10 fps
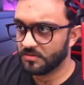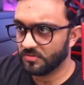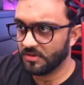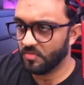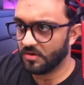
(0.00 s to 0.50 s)

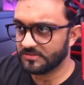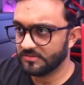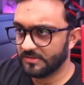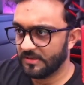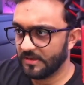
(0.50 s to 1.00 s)
Squid
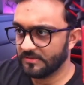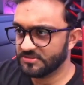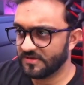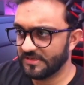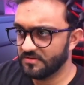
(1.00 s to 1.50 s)
Game, Cookie
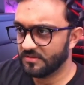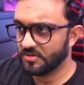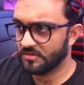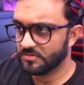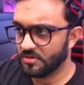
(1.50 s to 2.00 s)
Cutter,
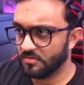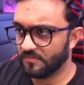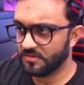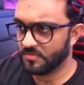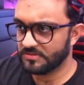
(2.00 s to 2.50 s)
all using
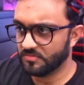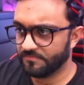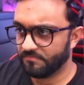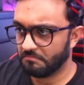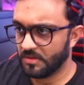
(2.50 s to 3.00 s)
the latest
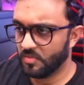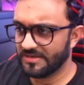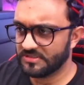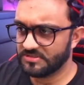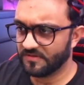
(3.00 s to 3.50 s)
computer
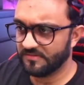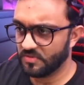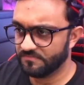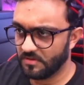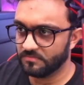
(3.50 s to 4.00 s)
vision techniques.